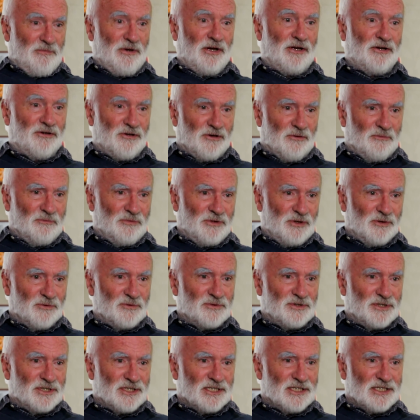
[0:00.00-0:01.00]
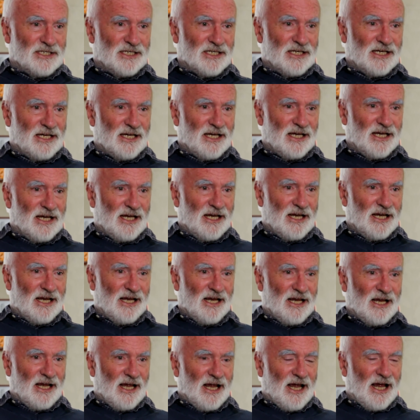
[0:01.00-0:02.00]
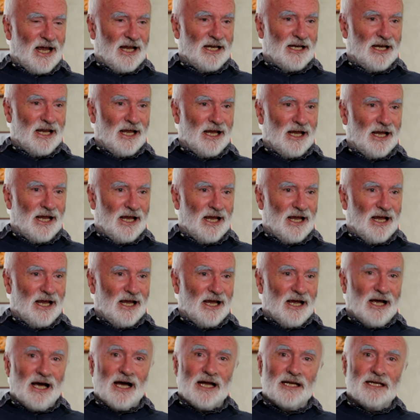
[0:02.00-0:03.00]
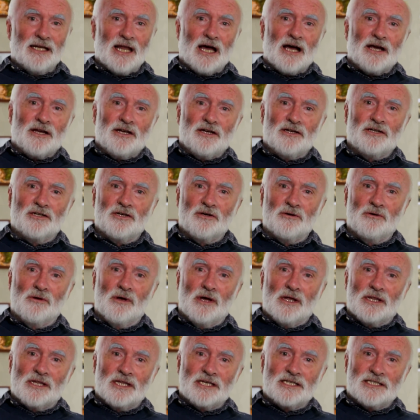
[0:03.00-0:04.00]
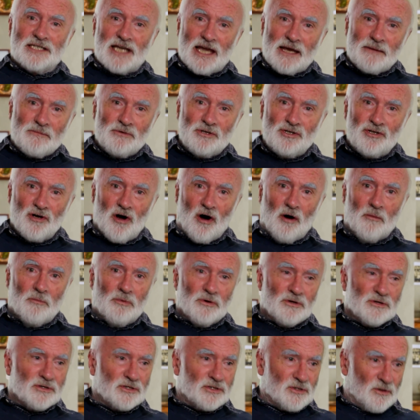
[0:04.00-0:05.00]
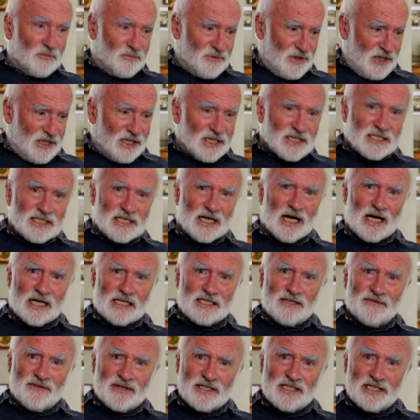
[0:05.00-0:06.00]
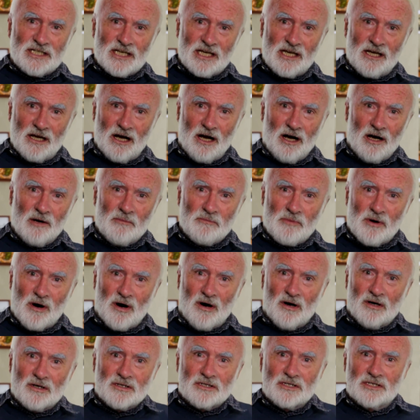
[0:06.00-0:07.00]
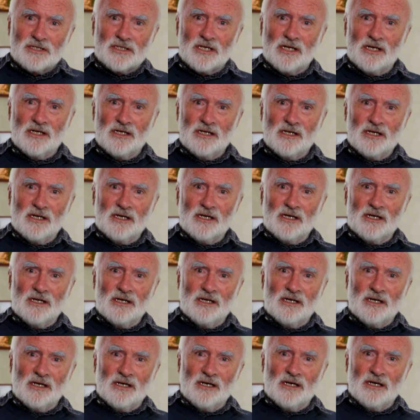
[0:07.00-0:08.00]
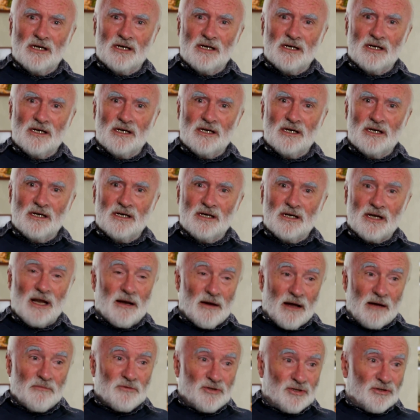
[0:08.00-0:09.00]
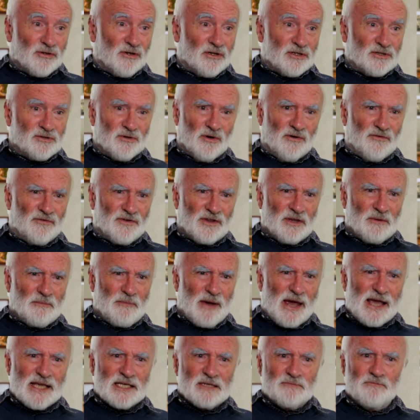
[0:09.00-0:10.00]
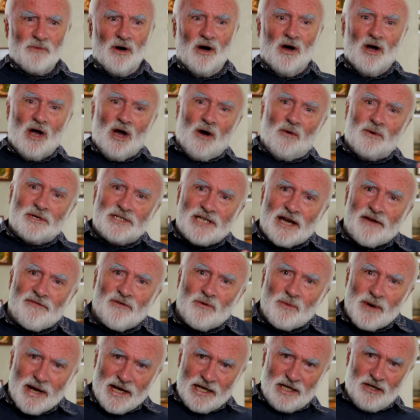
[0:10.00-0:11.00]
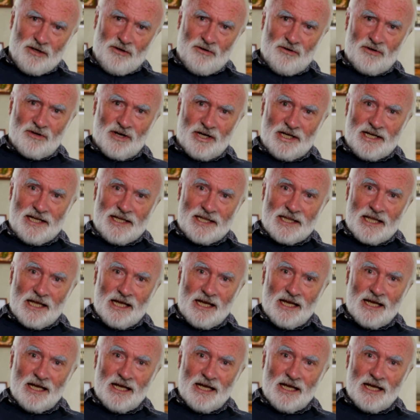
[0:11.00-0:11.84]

big computers. And now you can do the same job on something the size of a cigar box. Now, I'm sure it's all for the best, but whichever way you look at it,